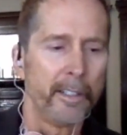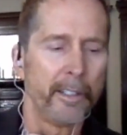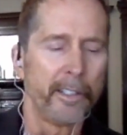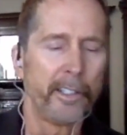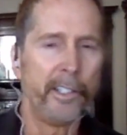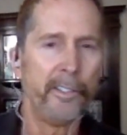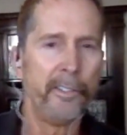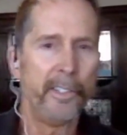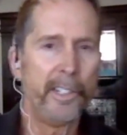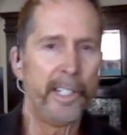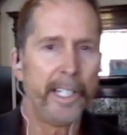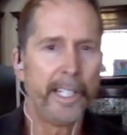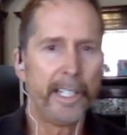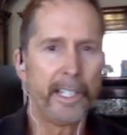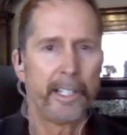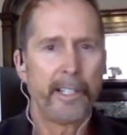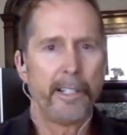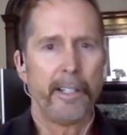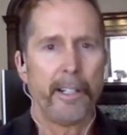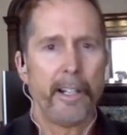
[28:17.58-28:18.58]

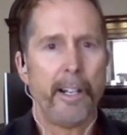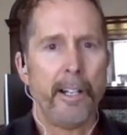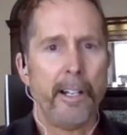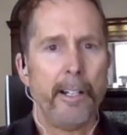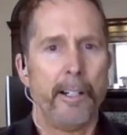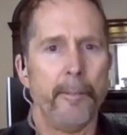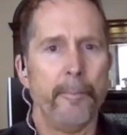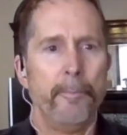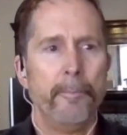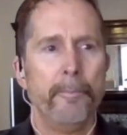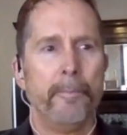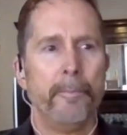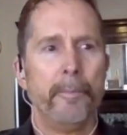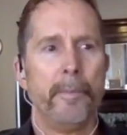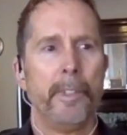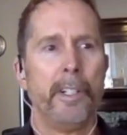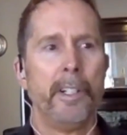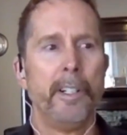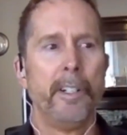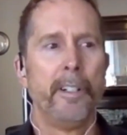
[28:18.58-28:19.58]
unique.
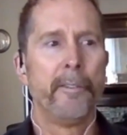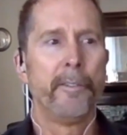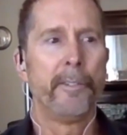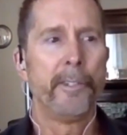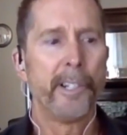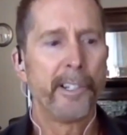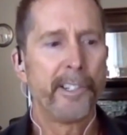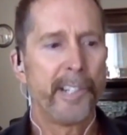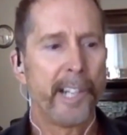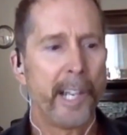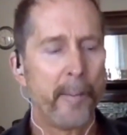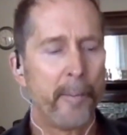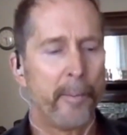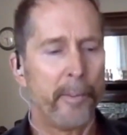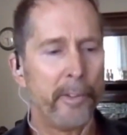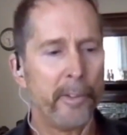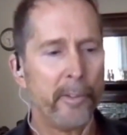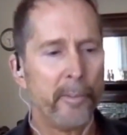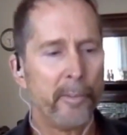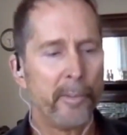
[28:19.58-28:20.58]
For
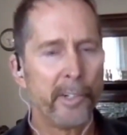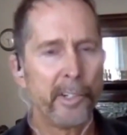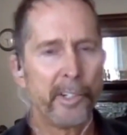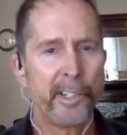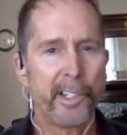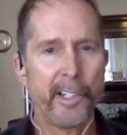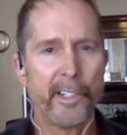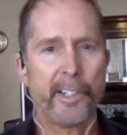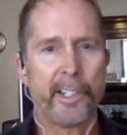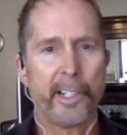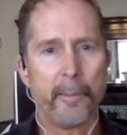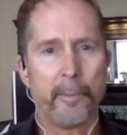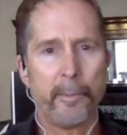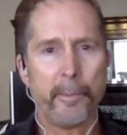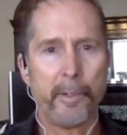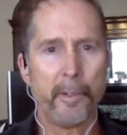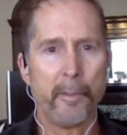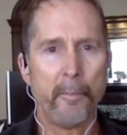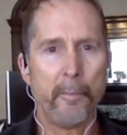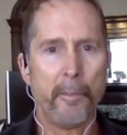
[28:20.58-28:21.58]
example, the Mercyship
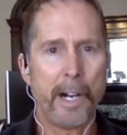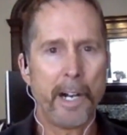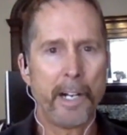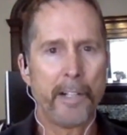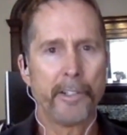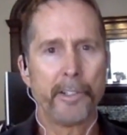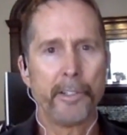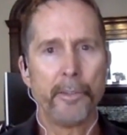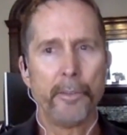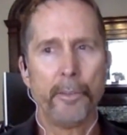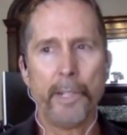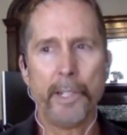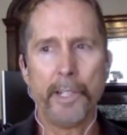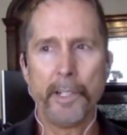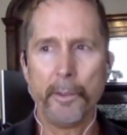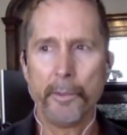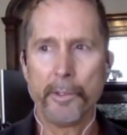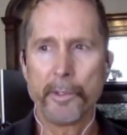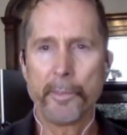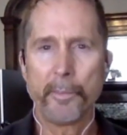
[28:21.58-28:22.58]
model, when
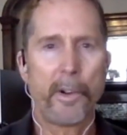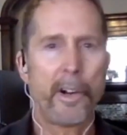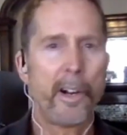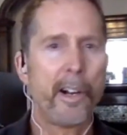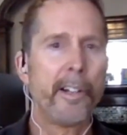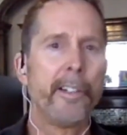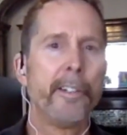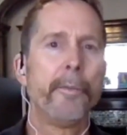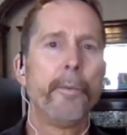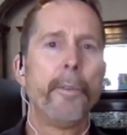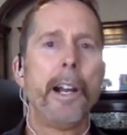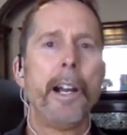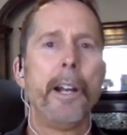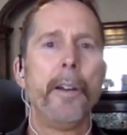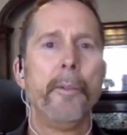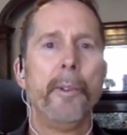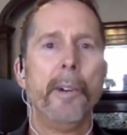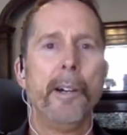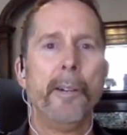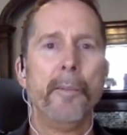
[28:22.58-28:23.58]
it was part of
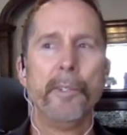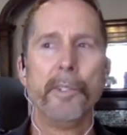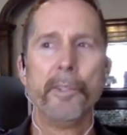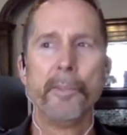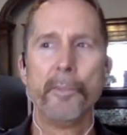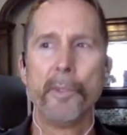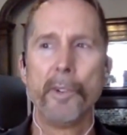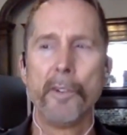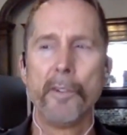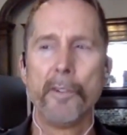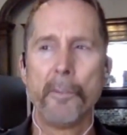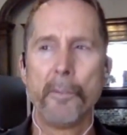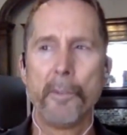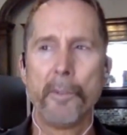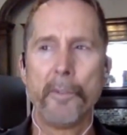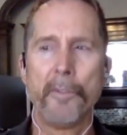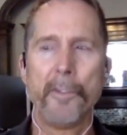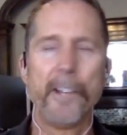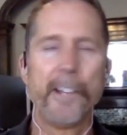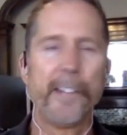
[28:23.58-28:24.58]
YWAM, was more of a
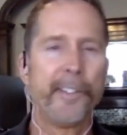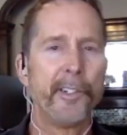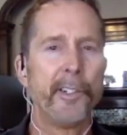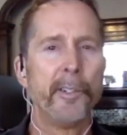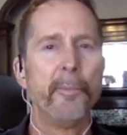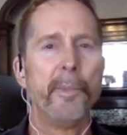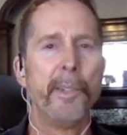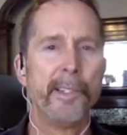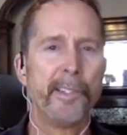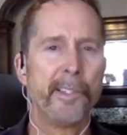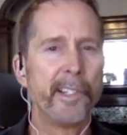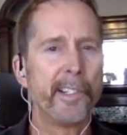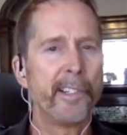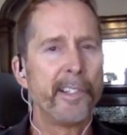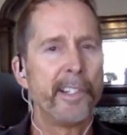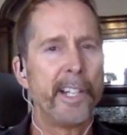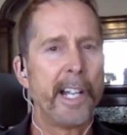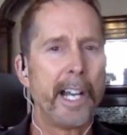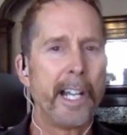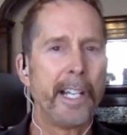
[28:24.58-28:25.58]
professional
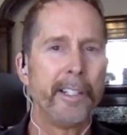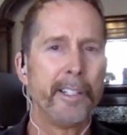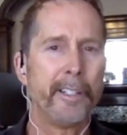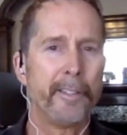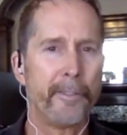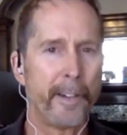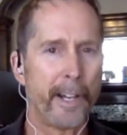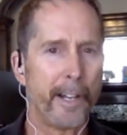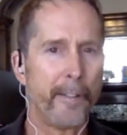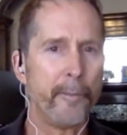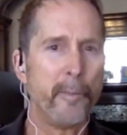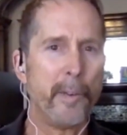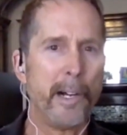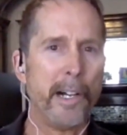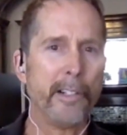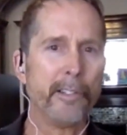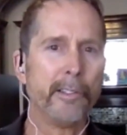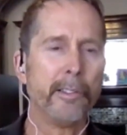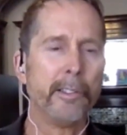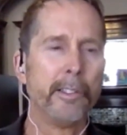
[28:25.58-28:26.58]
business 9-to-5
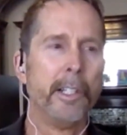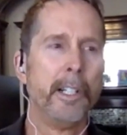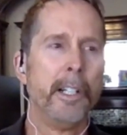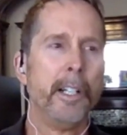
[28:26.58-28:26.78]
model.